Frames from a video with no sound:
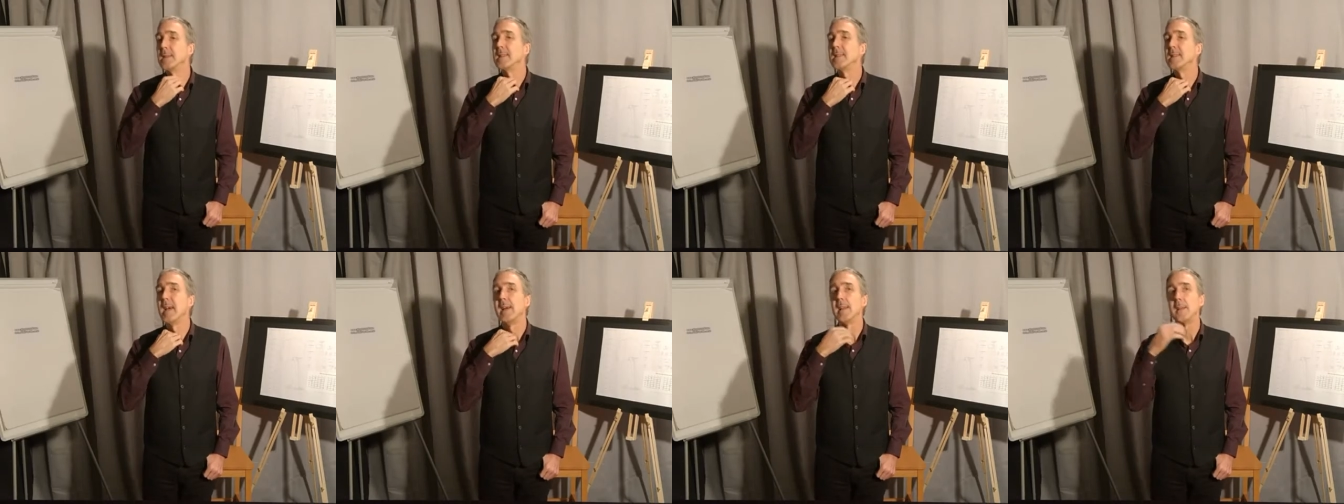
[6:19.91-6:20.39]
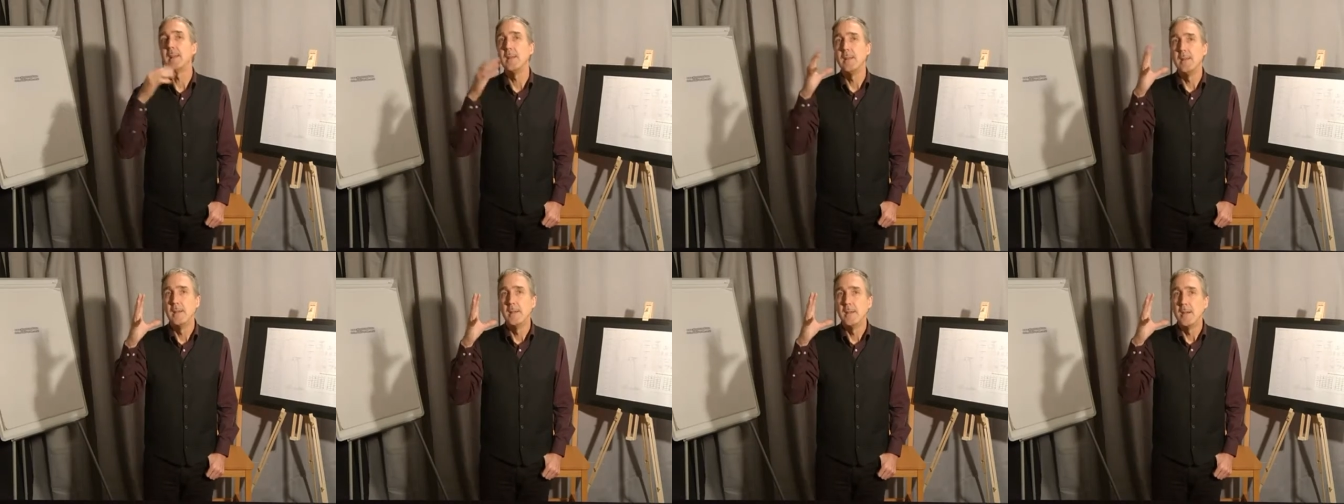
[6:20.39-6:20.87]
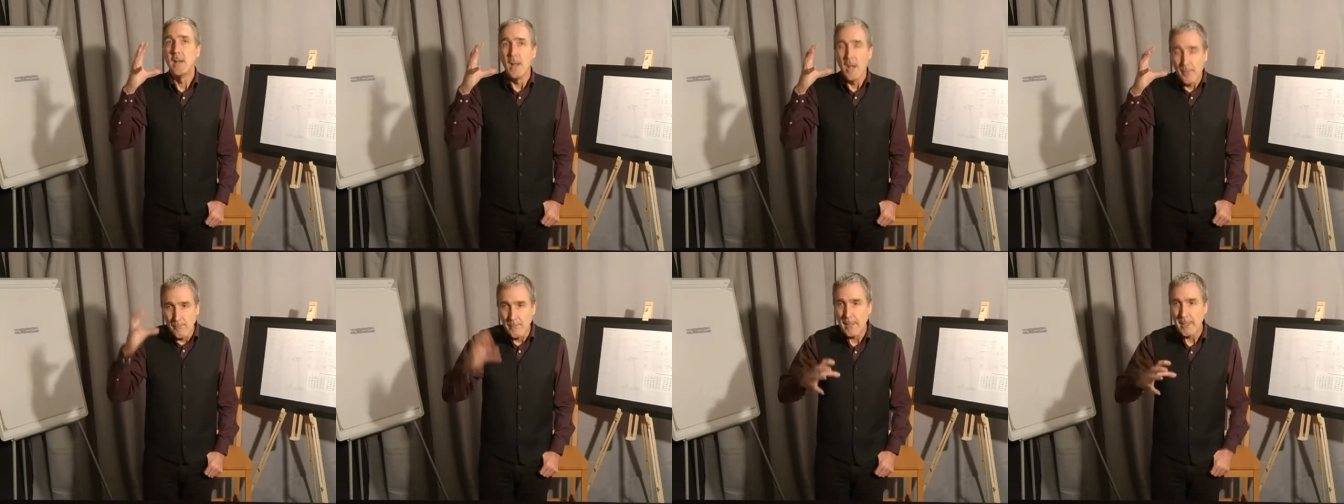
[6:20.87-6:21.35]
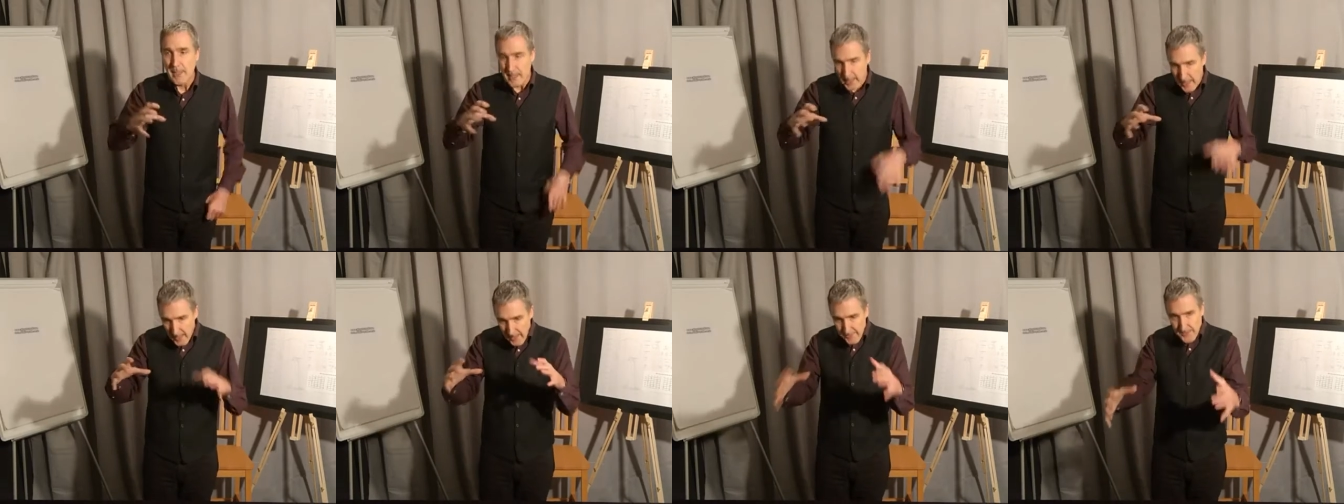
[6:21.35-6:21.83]
Tell
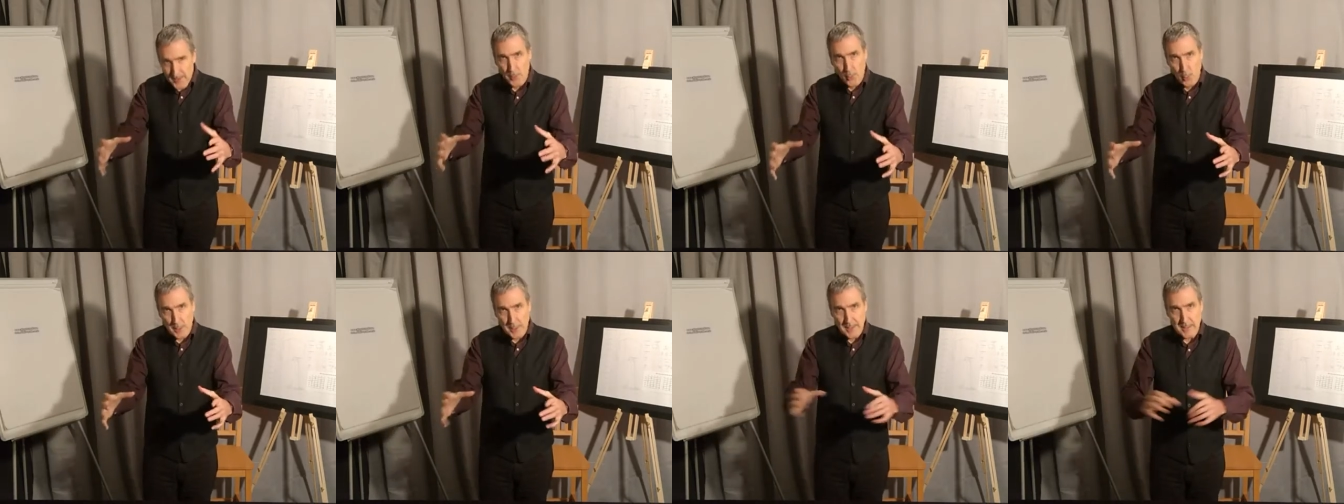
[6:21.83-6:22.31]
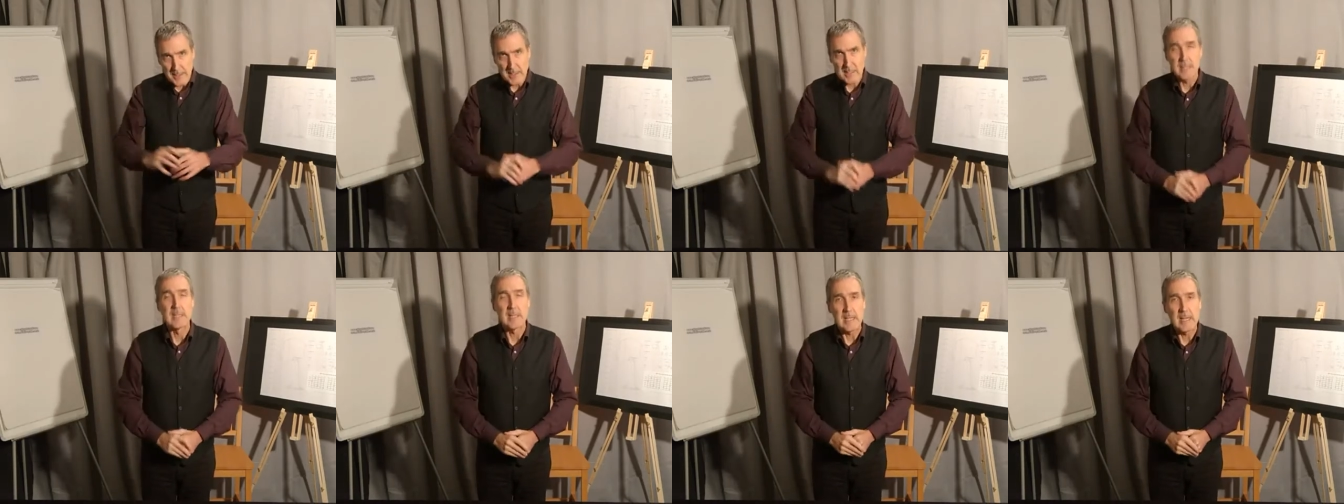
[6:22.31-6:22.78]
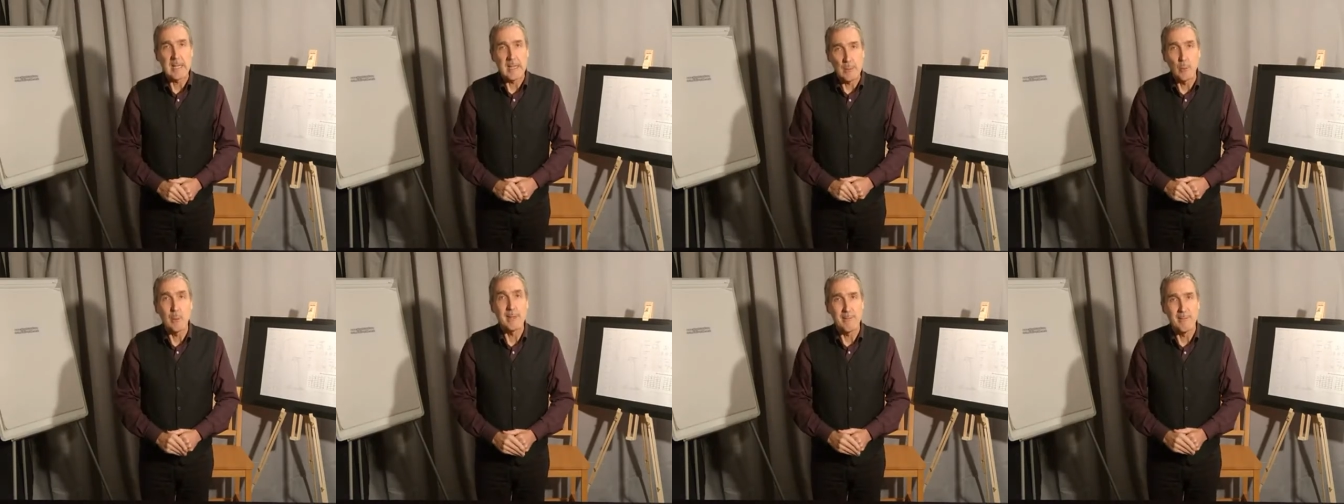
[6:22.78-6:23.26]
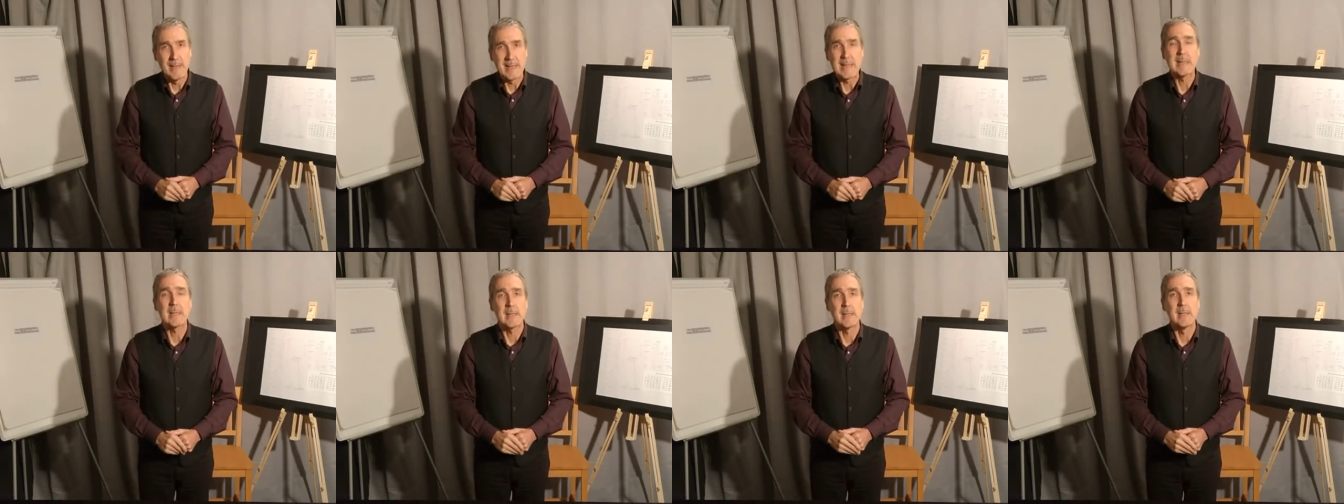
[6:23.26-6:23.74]
me and the audience that's here with
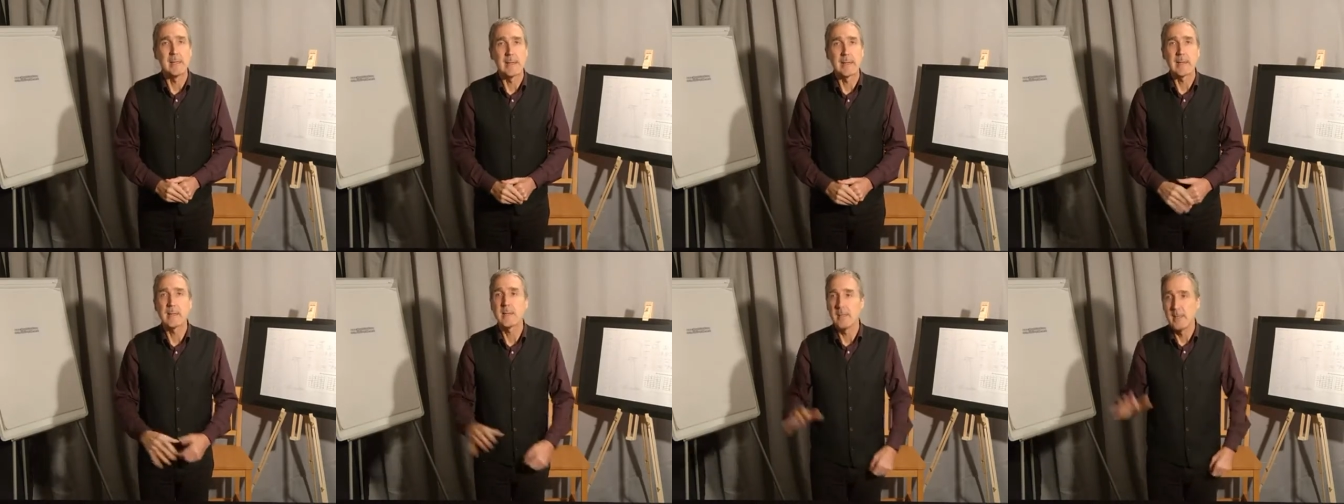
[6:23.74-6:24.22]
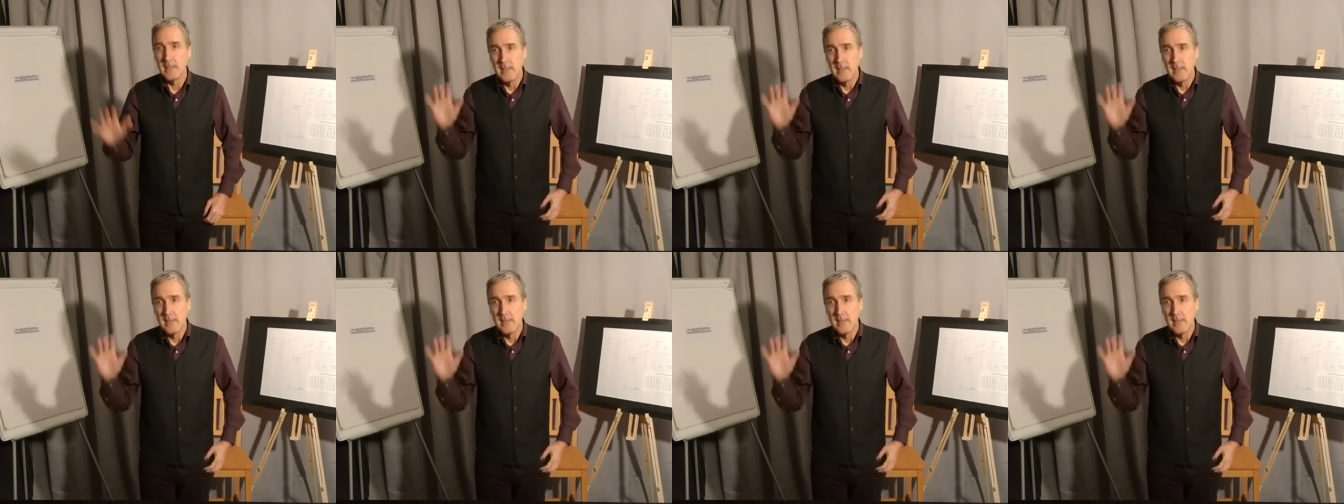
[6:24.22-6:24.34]
me tonight,